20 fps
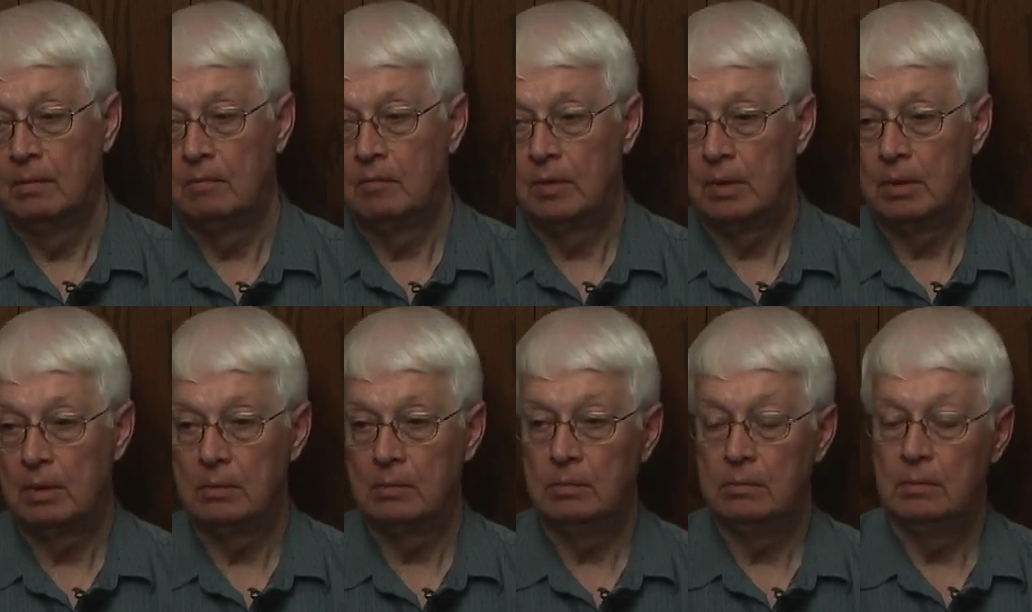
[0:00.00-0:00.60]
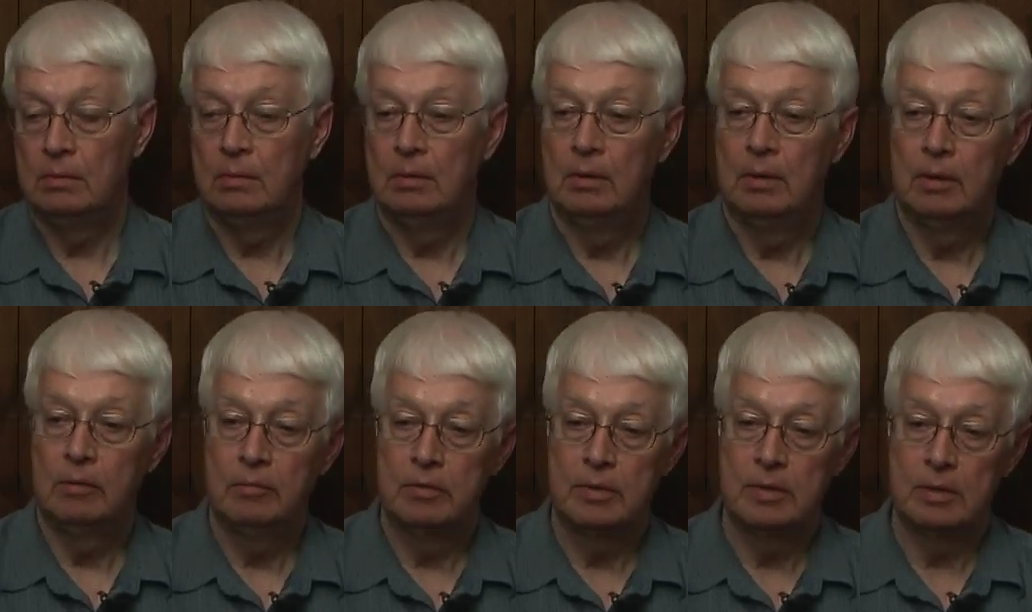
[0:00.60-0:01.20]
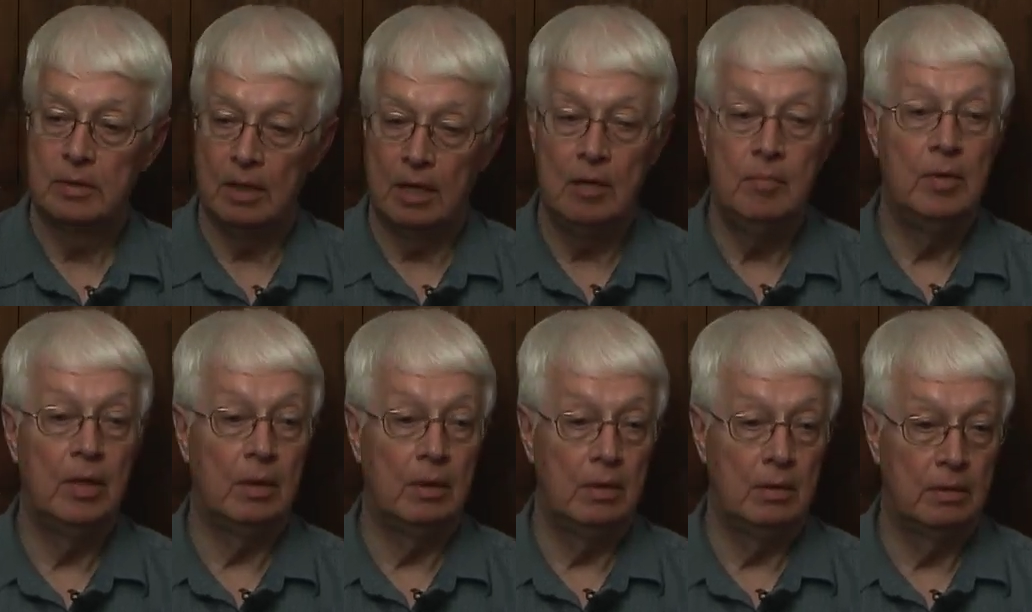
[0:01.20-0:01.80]
Well, there was
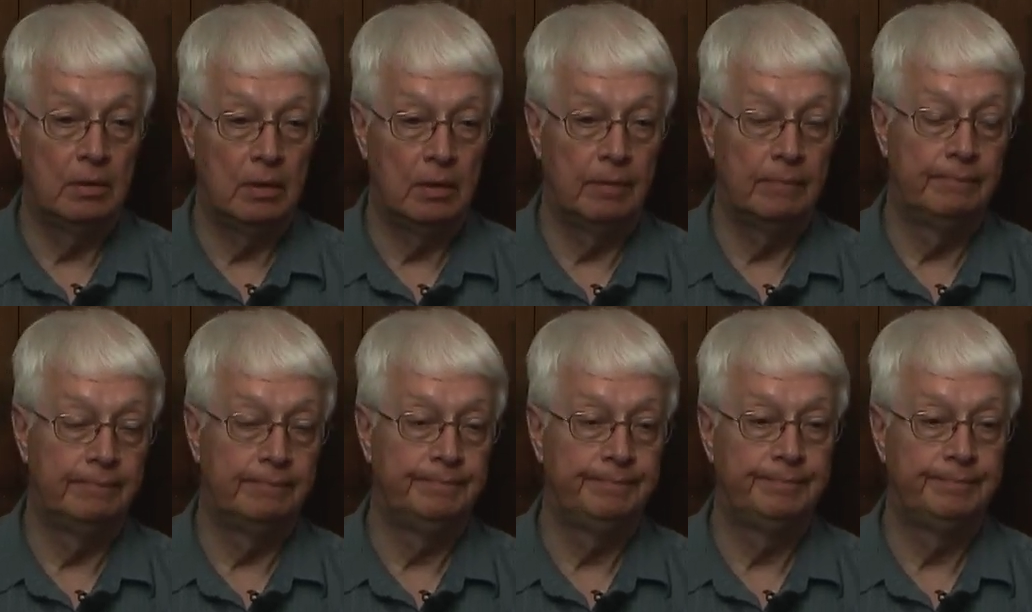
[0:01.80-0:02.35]
haymaking time.